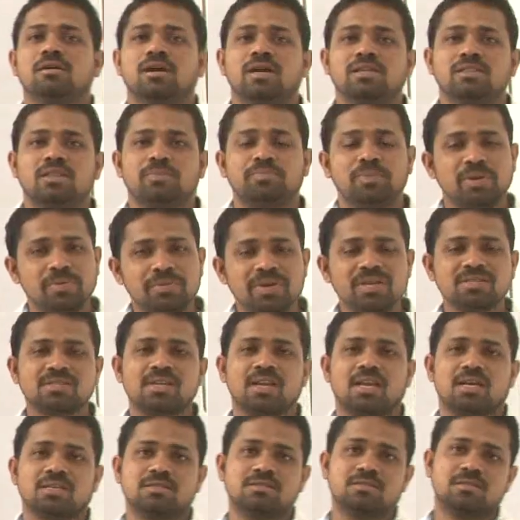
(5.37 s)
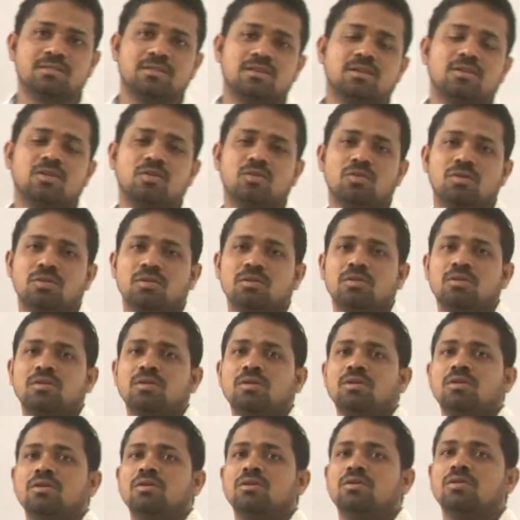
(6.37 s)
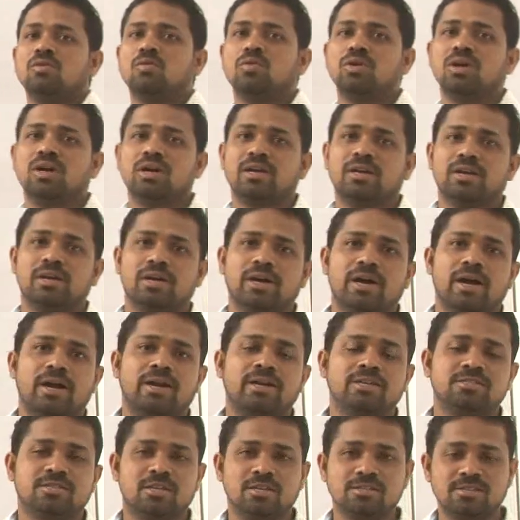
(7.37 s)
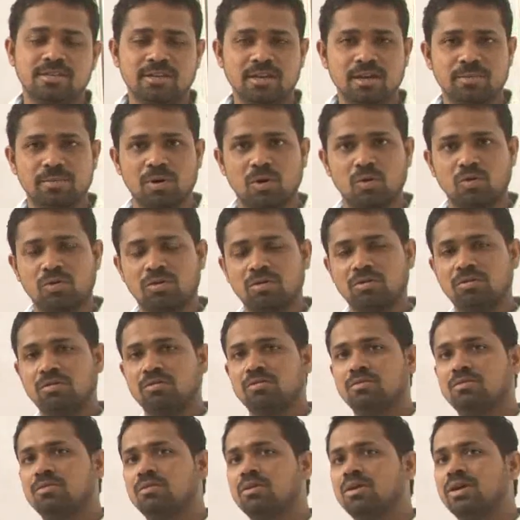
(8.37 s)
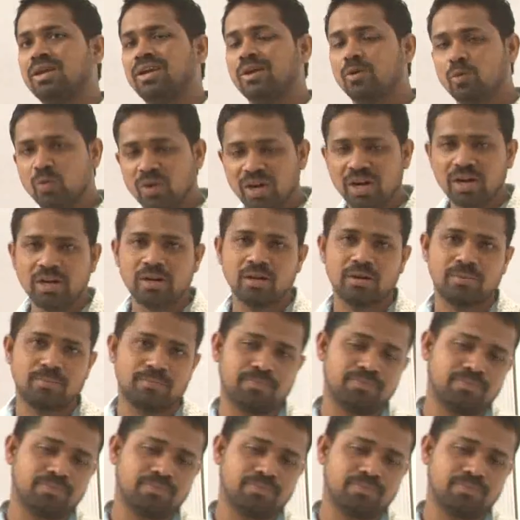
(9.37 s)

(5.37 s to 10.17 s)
In the previous class, we are discussing about unit.